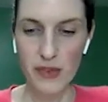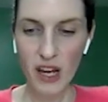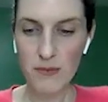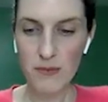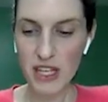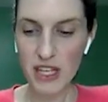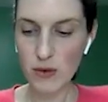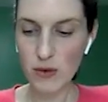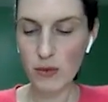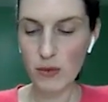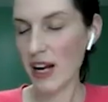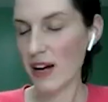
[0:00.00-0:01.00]
that
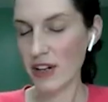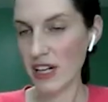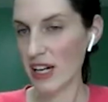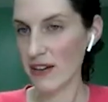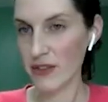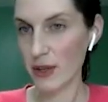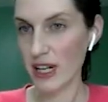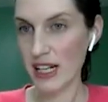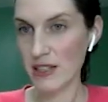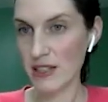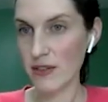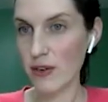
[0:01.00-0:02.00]
whenever everyone
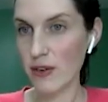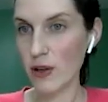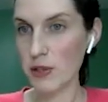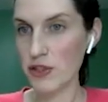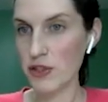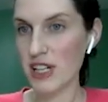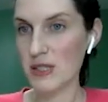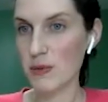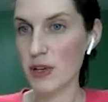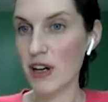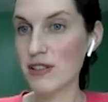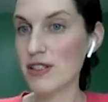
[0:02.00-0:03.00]
has a revocable trust,
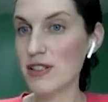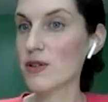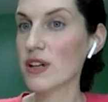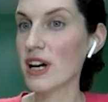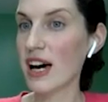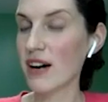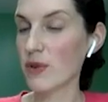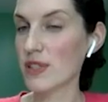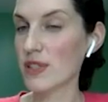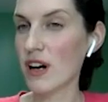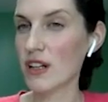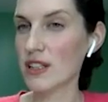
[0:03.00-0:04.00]
we also have
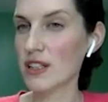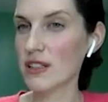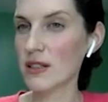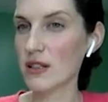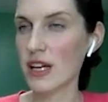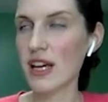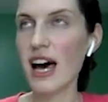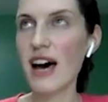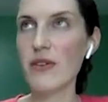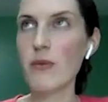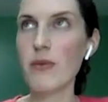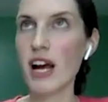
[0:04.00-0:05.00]

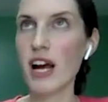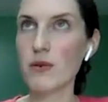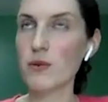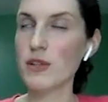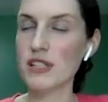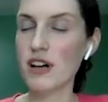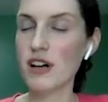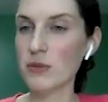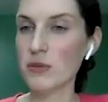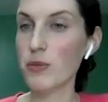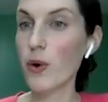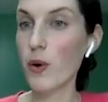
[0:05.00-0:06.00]
have it paired with what's called
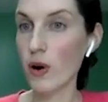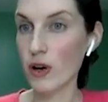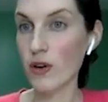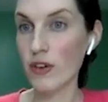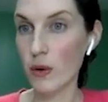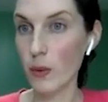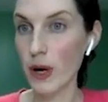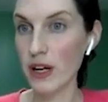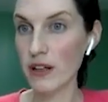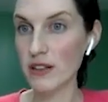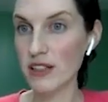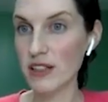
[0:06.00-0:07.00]
a pour over
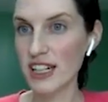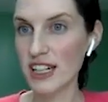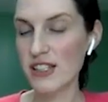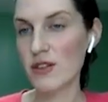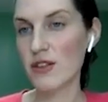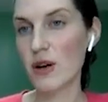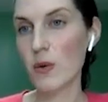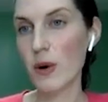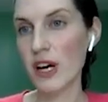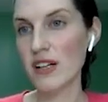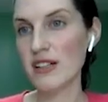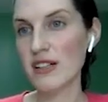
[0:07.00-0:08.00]
will. So their
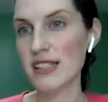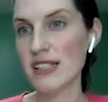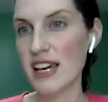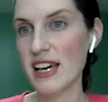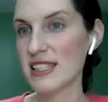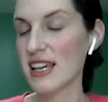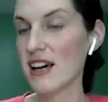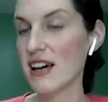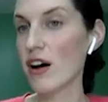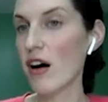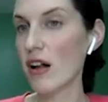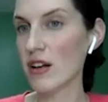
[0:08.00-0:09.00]
will says that
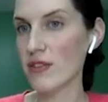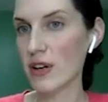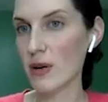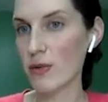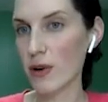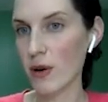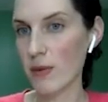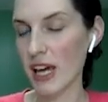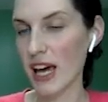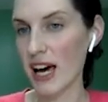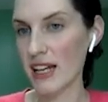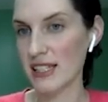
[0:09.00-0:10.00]
all of their
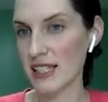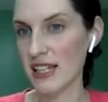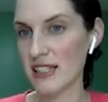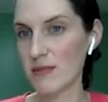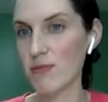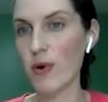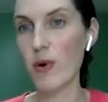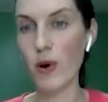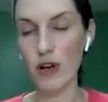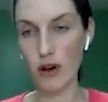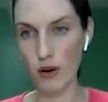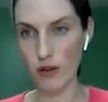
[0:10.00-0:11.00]
probate assets
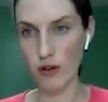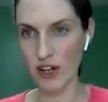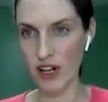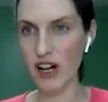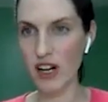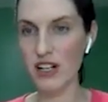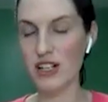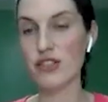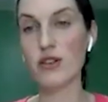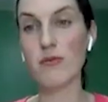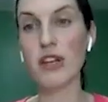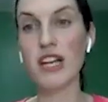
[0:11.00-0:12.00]
pour over are
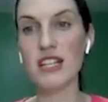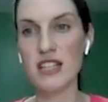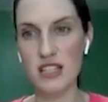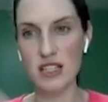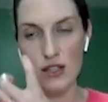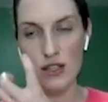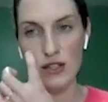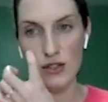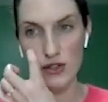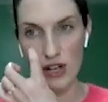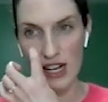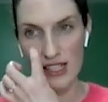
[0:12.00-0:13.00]
distributed into the
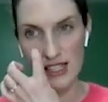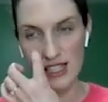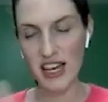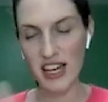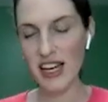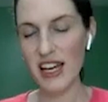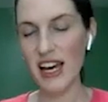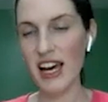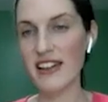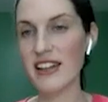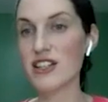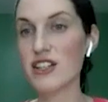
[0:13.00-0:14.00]
trust
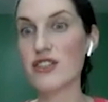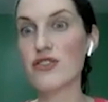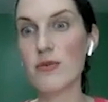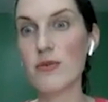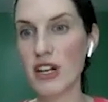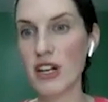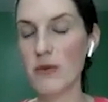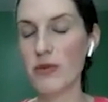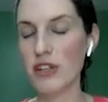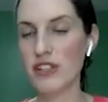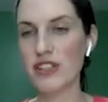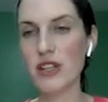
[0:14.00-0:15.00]
and then distributed
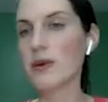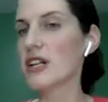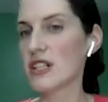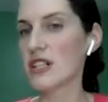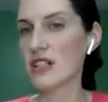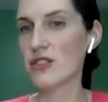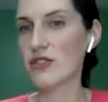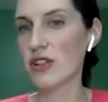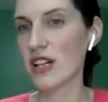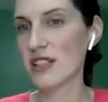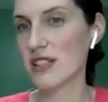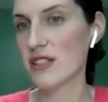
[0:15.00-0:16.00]
pursuant to the
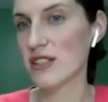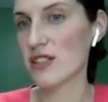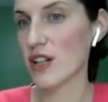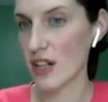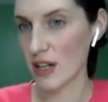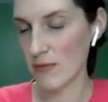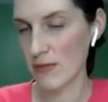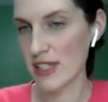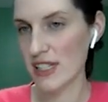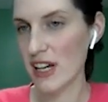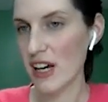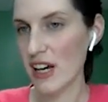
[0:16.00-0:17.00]
trust's
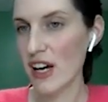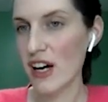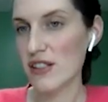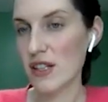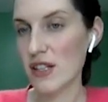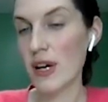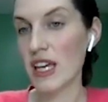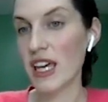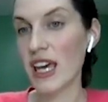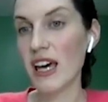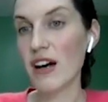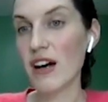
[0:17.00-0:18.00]
terms. So it
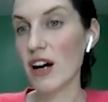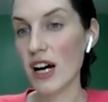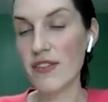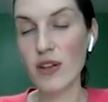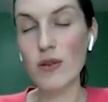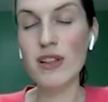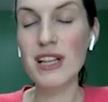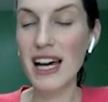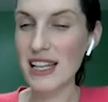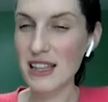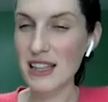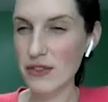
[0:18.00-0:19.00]
can't hurt if you
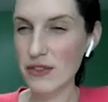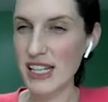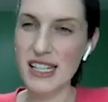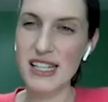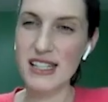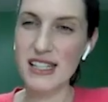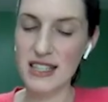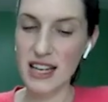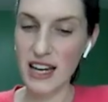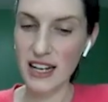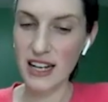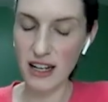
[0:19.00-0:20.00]
like the reasons
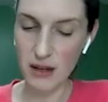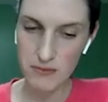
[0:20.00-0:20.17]
that